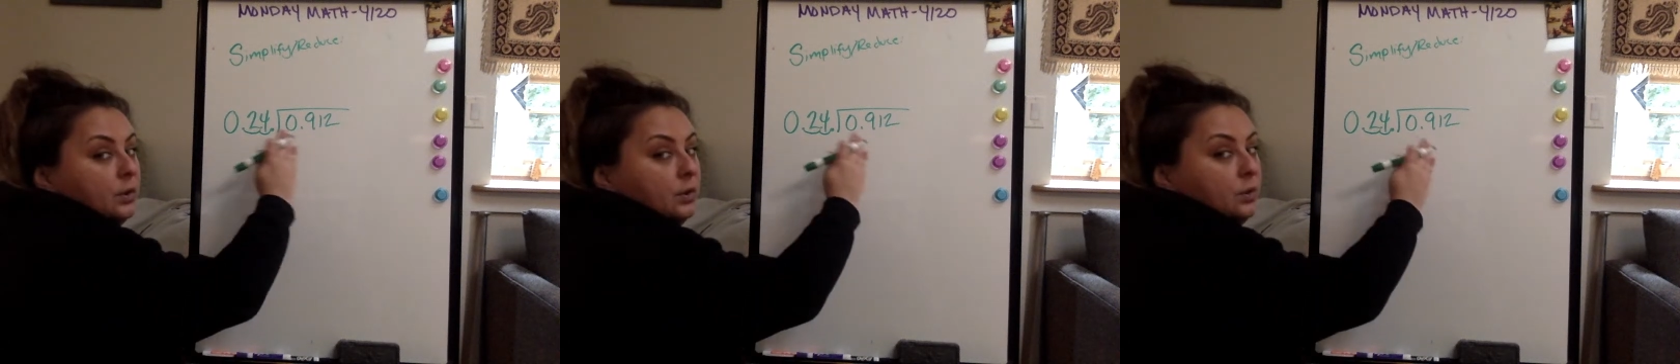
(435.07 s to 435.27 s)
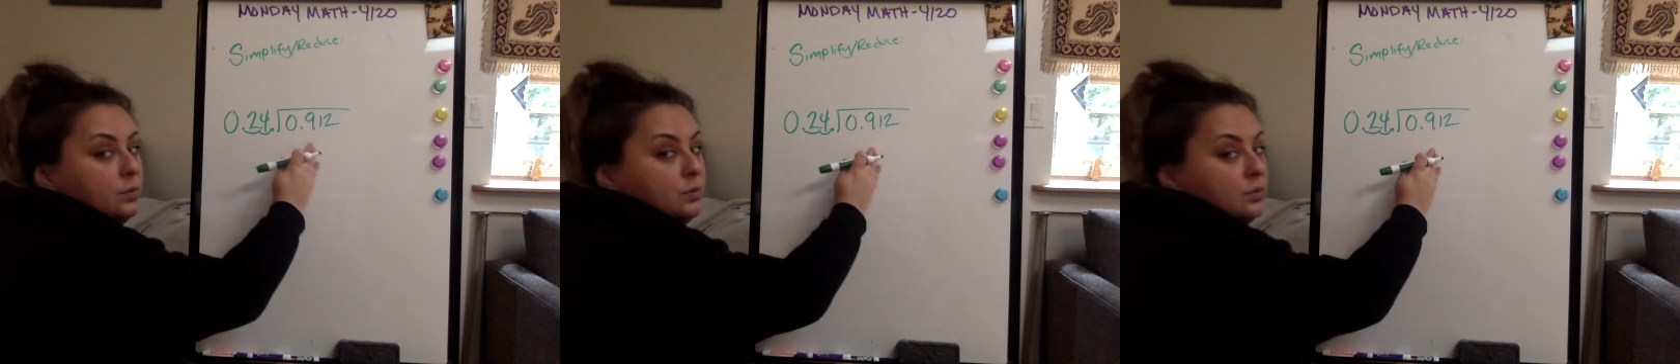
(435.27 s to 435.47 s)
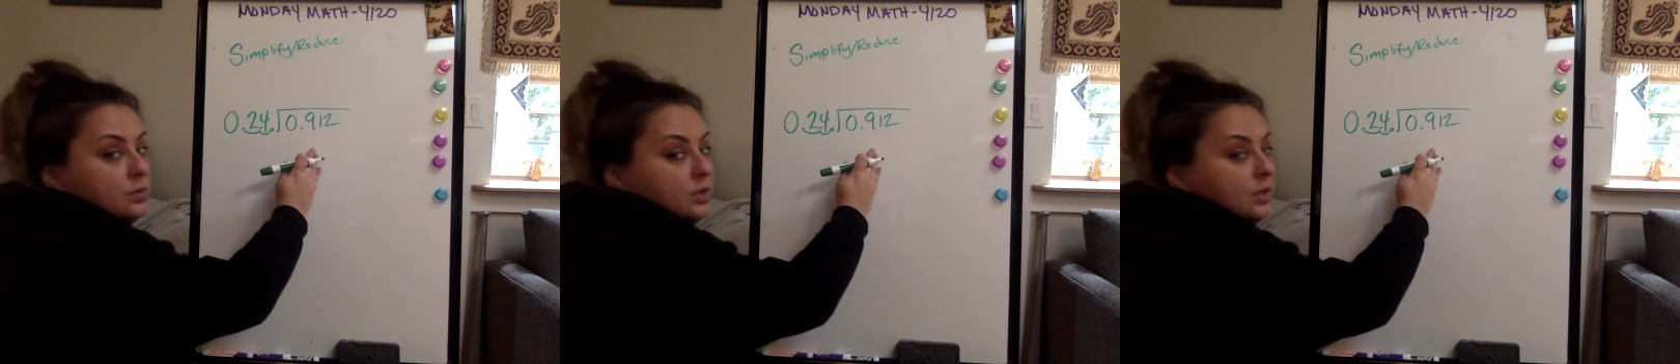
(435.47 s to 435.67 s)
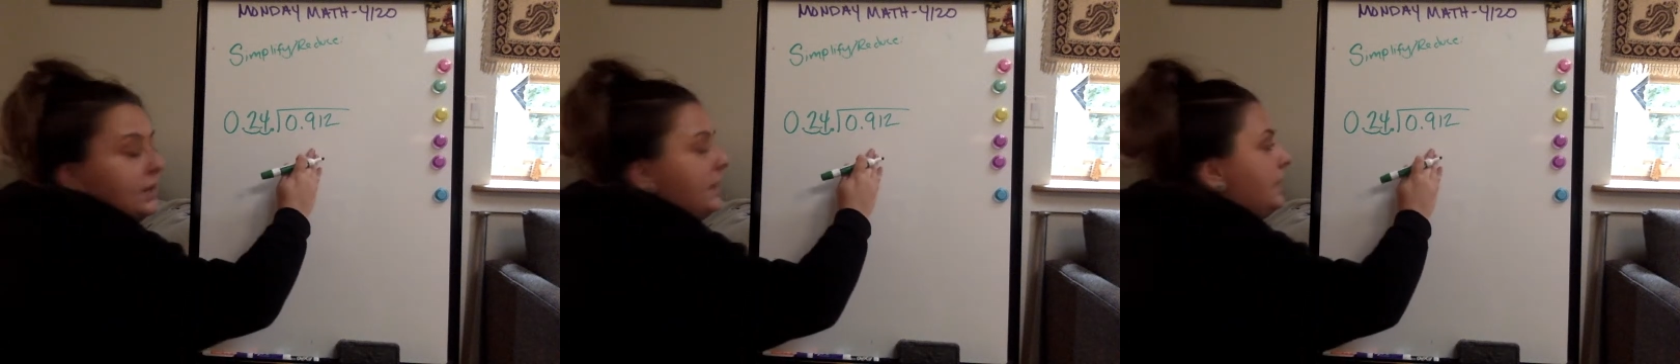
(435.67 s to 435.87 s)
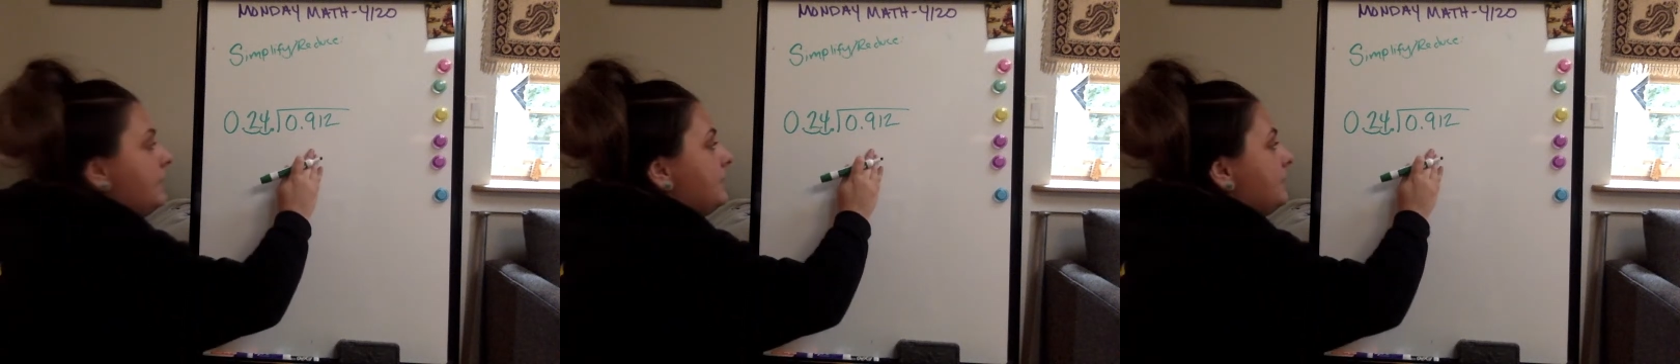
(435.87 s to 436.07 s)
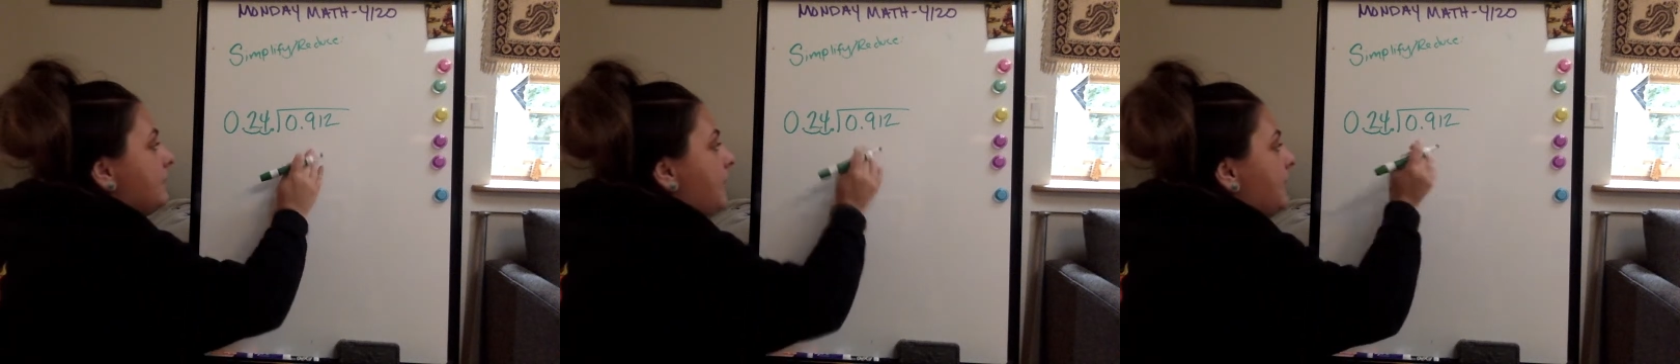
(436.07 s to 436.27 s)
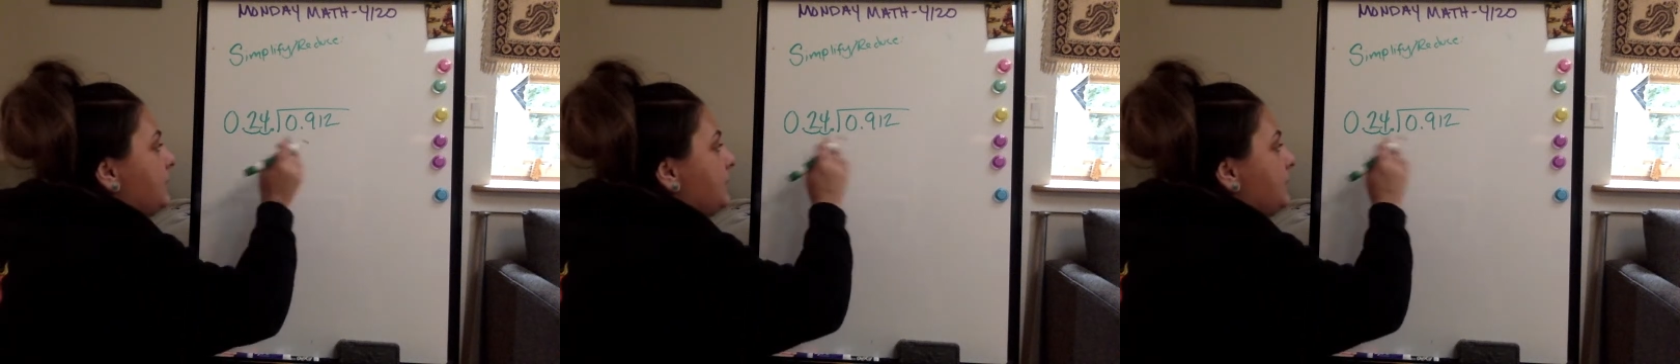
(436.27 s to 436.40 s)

you do to the inside.